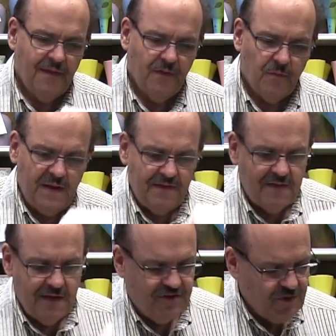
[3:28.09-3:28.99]
The
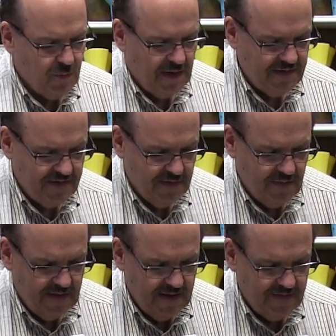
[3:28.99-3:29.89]
reason that you want to
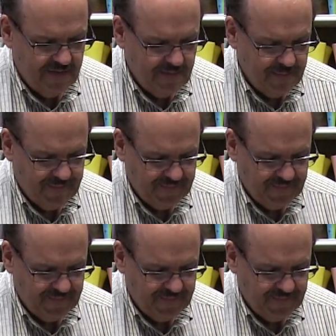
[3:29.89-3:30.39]
do this